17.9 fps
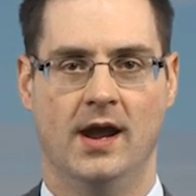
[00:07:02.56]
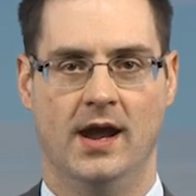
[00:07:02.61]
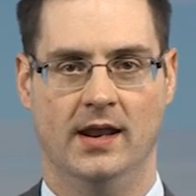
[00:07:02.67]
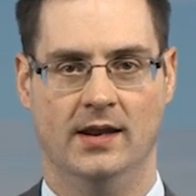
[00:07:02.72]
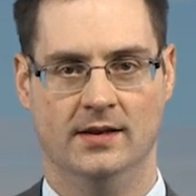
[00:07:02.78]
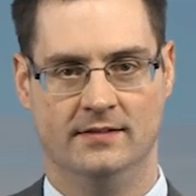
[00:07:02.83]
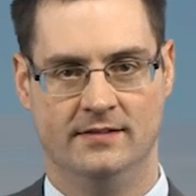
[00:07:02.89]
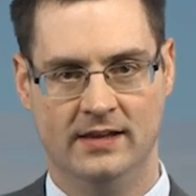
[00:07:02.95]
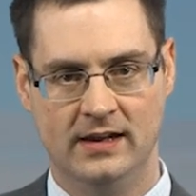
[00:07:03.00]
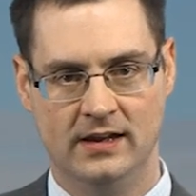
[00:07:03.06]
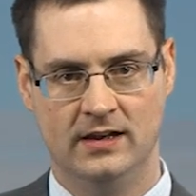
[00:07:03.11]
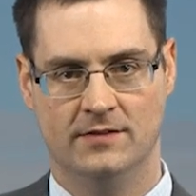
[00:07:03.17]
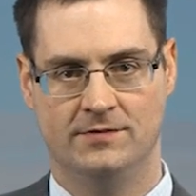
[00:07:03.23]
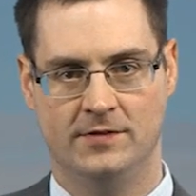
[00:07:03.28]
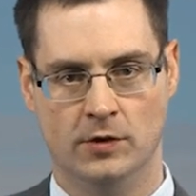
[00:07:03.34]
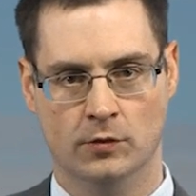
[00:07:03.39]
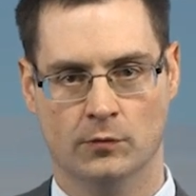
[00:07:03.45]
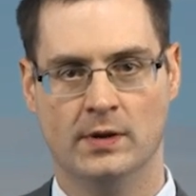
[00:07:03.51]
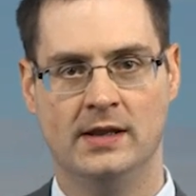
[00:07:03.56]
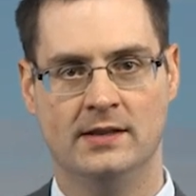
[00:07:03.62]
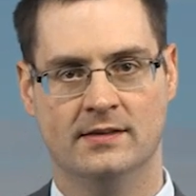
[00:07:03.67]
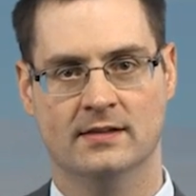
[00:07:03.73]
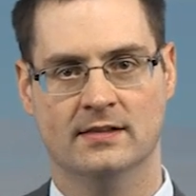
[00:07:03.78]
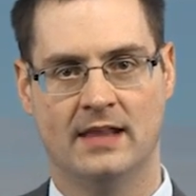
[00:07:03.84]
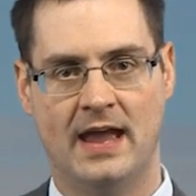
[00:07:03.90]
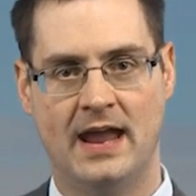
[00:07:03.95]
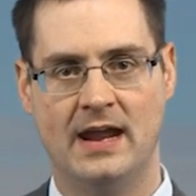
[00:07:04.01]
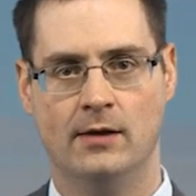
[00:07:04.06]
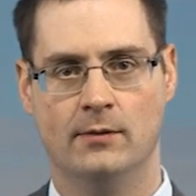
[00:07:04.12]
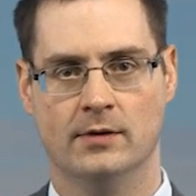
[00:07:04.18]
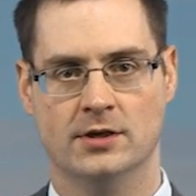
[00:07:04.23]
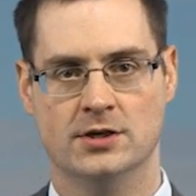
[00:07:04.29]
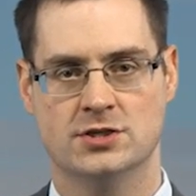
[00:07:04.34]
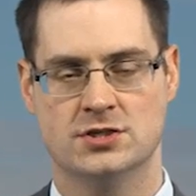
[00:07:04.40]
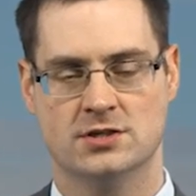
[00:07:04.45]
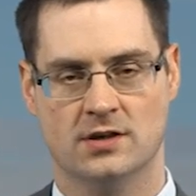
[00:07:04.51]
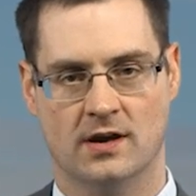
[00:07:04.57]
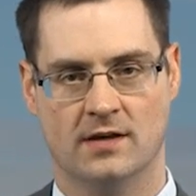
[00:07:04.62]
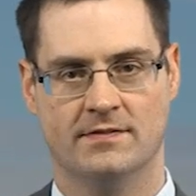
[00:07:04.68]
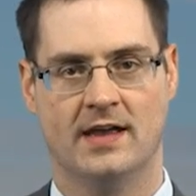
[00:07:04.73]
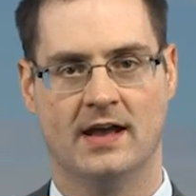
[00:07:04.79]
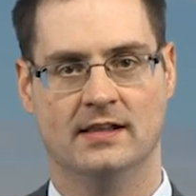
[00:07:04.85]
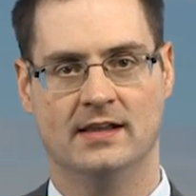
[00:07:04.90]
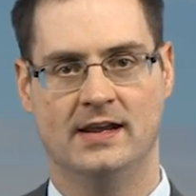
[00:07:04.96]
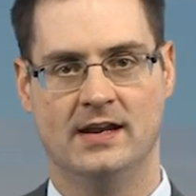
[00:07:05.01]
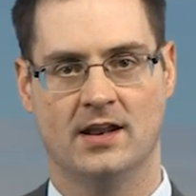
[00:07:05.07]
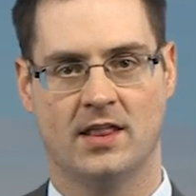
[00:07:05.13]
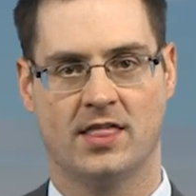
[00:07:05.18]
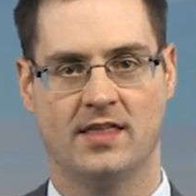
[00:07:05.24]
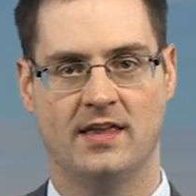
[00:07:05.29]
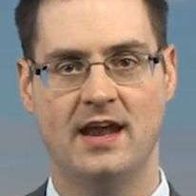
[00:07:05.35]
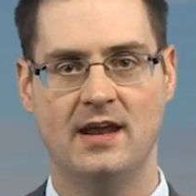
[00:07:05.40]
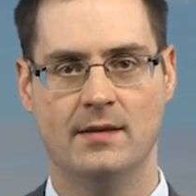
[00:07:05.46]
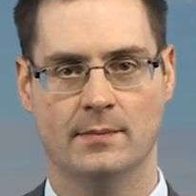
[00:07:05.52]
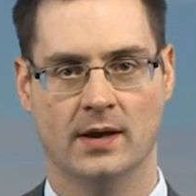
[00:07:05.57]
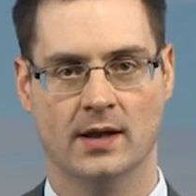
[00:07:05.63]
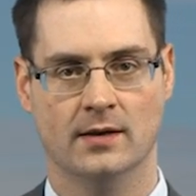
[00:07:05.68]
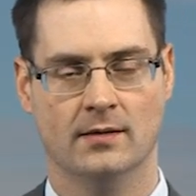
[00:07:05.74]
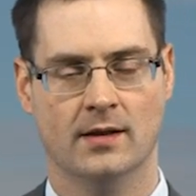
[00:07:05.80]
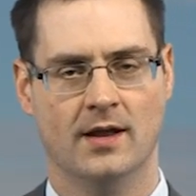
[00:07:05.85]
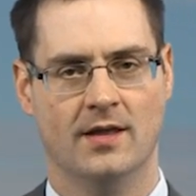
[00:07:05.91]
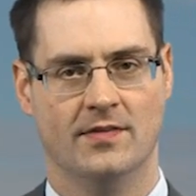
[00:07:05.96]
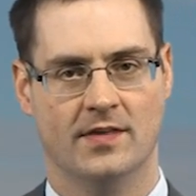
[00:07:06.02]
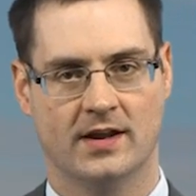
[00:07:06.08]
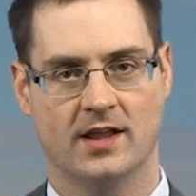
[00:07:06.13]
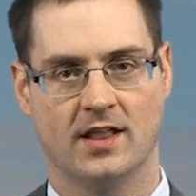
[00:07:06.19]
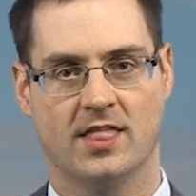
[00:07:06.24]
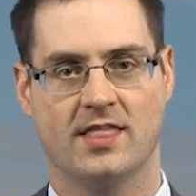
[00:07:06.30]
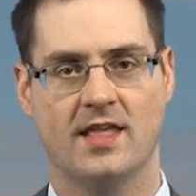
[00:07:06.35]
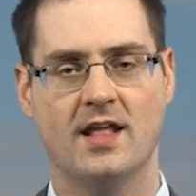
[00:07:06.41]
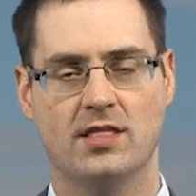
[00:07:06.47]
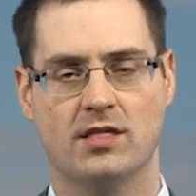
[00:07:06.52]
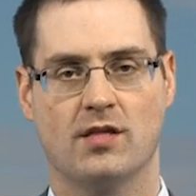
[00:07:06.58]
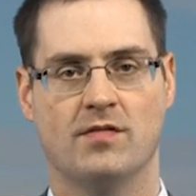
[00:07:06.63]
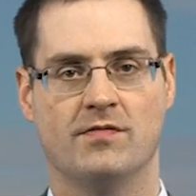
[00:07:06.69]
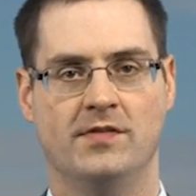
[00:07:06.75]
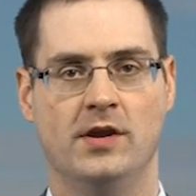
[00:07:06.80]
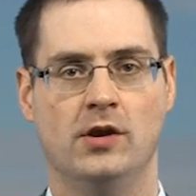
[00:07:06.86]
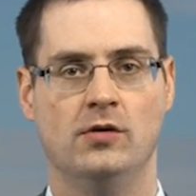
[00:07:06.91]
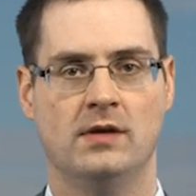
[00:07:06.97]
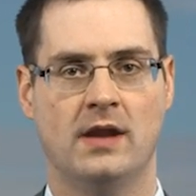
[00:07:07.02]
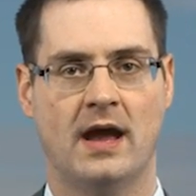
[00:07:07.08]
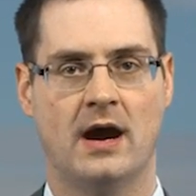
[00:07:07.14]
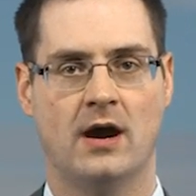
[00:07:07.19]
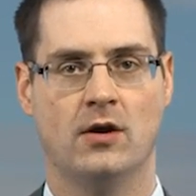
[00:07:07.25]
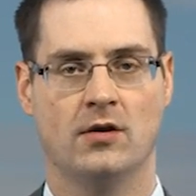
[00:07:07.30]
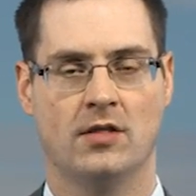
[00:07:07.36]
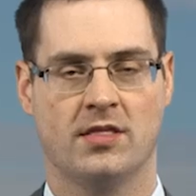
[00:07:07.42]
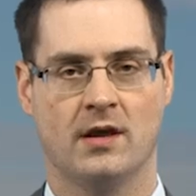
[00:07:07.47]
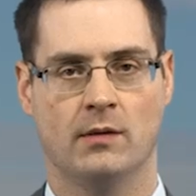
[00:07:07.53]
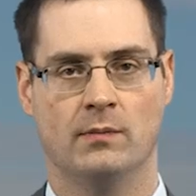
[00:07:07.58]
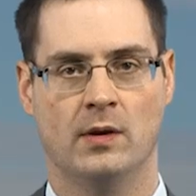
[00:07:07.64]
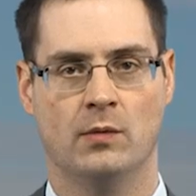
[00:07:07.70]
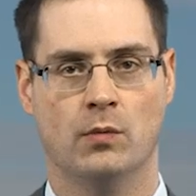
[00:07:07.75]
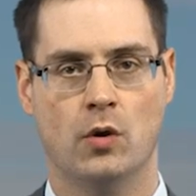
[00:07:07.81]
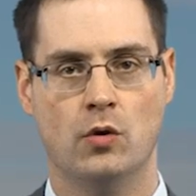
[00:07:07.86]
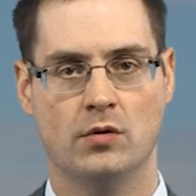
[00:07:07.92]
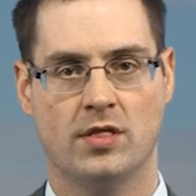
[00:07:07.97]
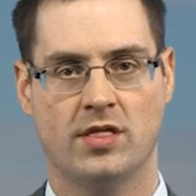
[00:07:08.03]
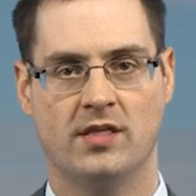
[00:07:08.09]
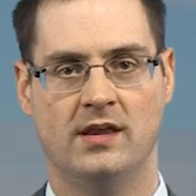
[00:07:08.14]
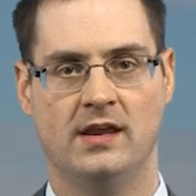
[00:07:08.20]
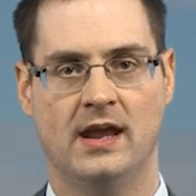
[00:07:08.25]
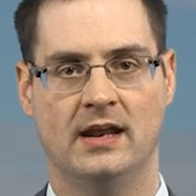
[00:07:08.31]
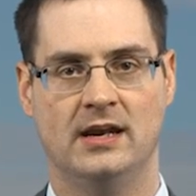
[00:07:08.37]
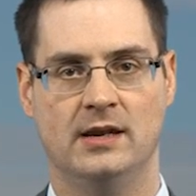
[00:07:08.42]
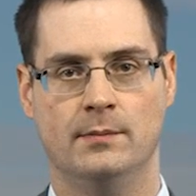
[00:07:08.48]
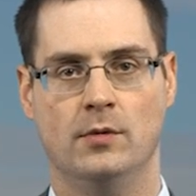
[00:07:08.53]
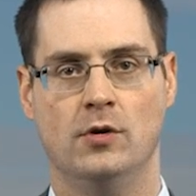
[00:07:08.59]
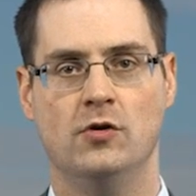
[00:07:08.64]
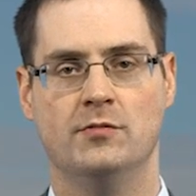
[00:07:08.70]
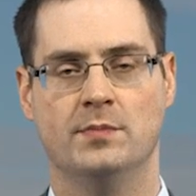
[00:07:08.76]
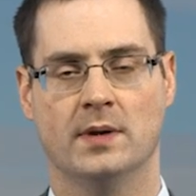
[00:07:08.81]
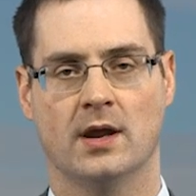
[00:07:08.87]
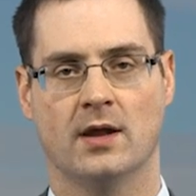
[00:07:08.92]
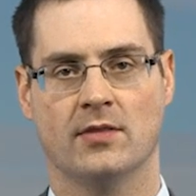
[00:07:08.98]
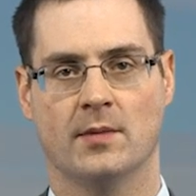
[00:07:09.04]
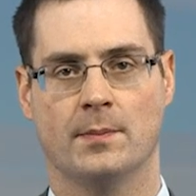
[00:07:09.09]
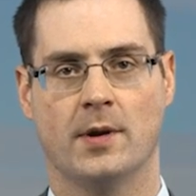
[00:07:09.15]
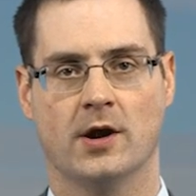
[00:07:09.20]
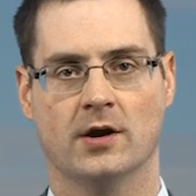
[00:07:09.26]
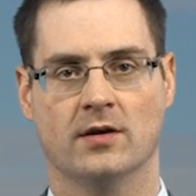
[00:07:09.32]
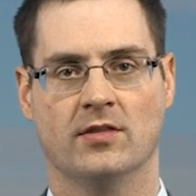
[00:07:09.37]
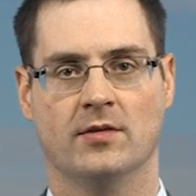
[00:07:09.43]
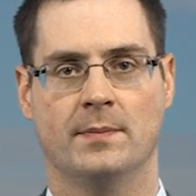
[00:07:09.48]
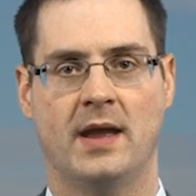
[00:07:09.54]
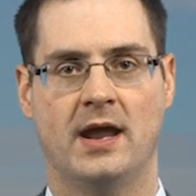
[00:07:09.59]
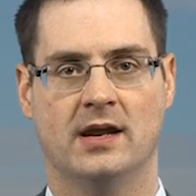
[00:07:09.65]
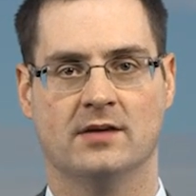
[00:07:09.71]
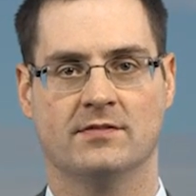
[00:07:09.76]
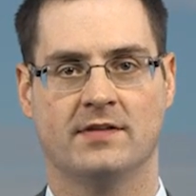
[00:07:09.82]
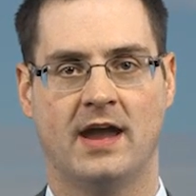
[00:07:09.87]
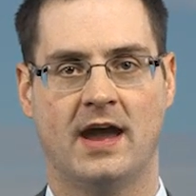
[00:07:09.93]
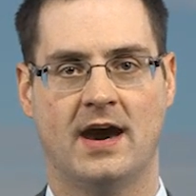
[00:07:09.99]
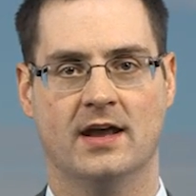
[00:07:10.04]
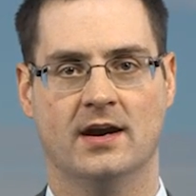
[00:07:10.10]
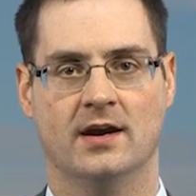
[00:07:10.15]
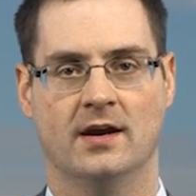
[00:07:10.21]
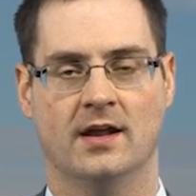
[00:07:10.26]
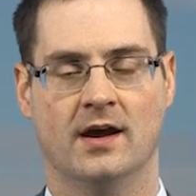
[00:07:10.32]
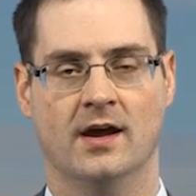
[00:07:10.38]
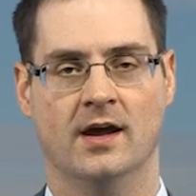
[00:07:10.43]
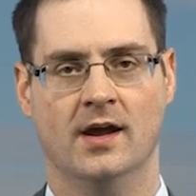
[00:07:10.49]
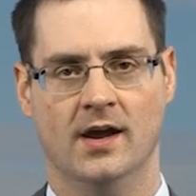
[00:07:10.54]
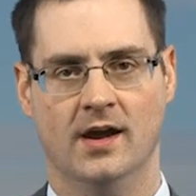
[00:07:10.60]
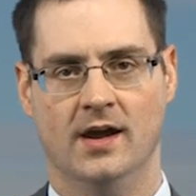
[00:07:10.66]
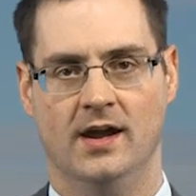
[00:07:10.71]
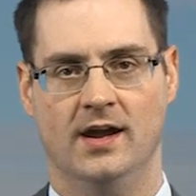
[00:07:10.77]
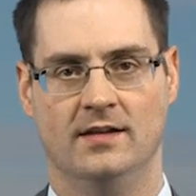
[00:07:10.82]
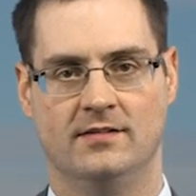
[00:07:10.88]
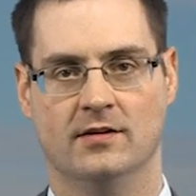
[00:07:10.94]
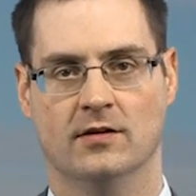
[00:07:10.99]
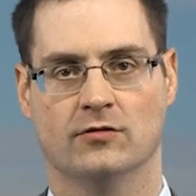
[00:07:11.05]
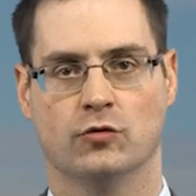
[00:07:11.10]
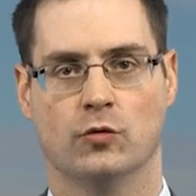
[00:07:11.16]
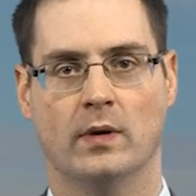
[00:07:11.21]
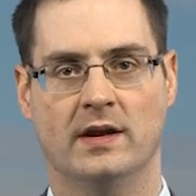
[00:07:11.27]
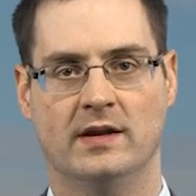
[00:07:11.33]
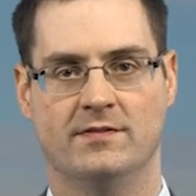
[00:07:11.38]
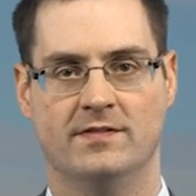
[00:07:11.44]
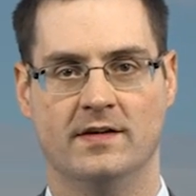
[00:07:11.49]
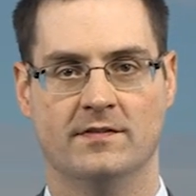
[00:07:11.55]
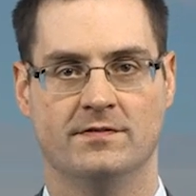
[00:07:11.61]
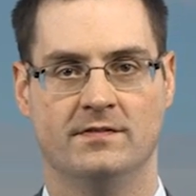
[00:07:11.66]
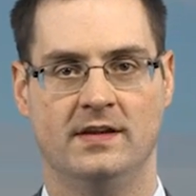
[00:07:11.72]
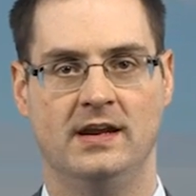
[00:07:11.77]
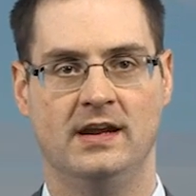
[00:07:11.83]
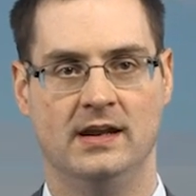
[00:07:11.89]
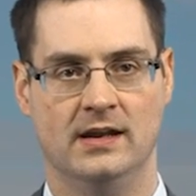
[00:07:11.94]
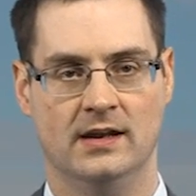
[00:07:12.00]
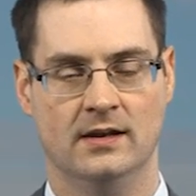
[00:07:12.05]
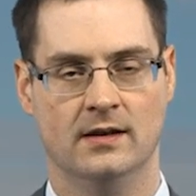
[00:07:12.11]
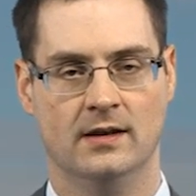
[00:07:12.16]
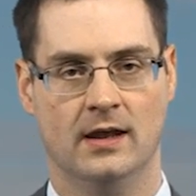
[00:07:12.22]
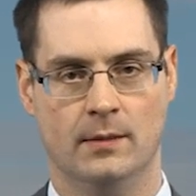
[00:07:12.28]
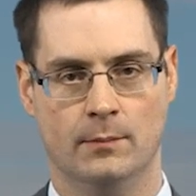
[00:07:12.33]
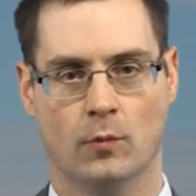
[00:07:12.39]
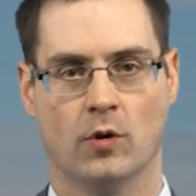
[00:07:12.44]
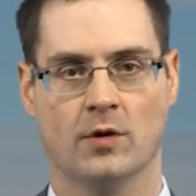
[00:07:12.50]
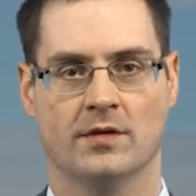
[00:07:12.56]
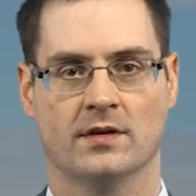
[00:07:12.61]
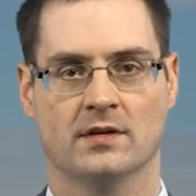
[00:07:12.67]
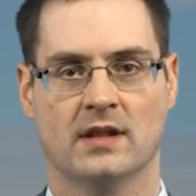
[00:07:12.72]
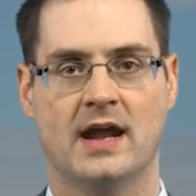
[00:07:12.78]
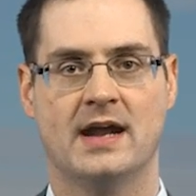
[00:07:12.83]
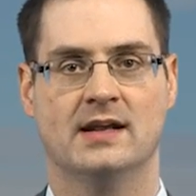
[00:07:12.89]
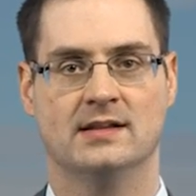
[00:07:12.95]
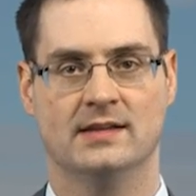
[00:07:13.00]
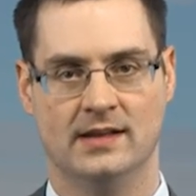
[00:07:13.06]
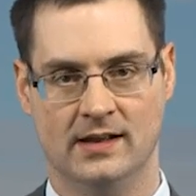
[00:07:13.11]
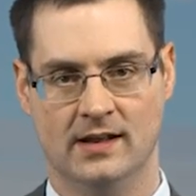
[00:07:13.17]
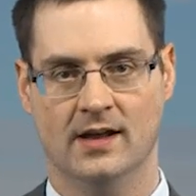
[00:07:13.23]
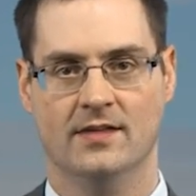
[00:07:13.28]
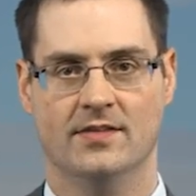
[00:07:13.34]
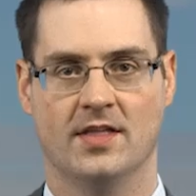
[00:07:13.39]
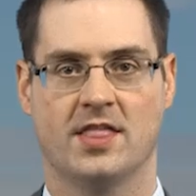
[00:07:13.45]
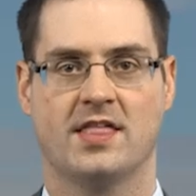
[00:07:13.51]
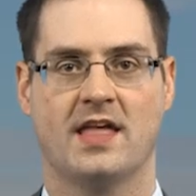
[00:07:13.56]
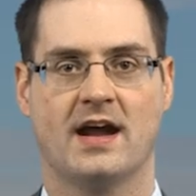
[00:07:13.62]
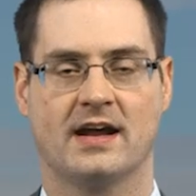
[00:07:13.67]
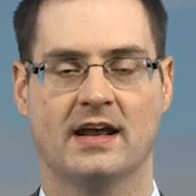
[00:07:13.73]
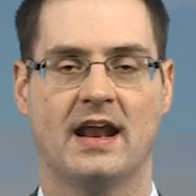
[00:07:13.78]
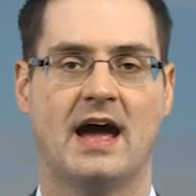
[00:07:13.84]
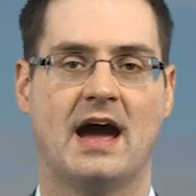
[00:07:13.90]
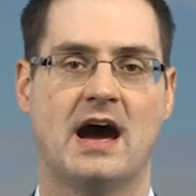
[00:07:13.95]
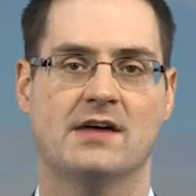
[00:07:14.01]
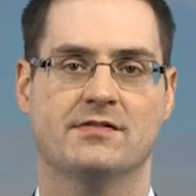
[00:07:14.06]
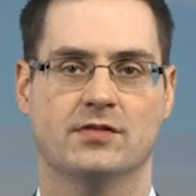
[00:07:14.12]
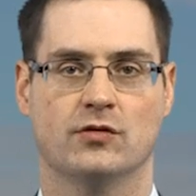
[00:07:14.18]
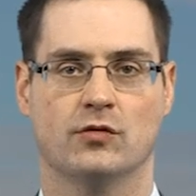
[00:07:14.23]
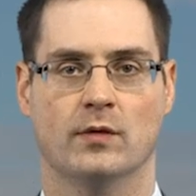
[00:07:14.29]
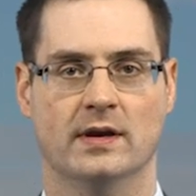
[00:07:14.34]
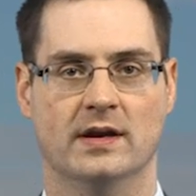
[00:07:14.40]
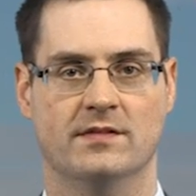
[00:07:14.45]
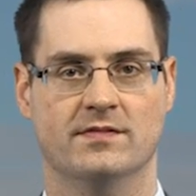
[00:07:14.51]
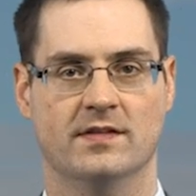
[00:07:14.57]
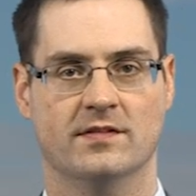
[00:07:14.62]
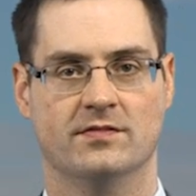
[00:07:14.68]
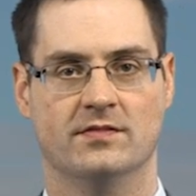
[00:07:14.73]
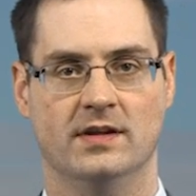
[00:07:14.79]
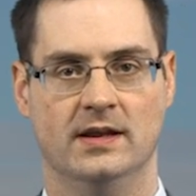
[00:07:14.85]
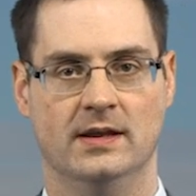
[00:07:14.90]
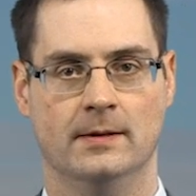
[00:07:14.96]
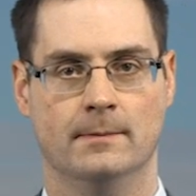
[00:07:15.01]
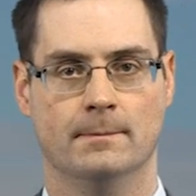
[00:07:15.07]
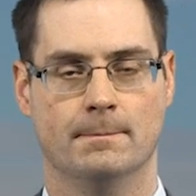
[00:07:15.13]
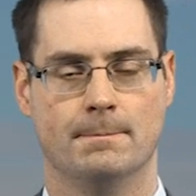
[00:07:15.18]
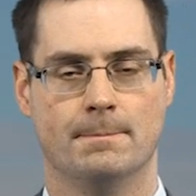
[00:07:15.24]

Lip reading: And indeed, if you read the language of that latest statement, the consensus view now is that we won't see any movement on the part of the Bank of Canada until 2015, and more than likely the second half of 2015.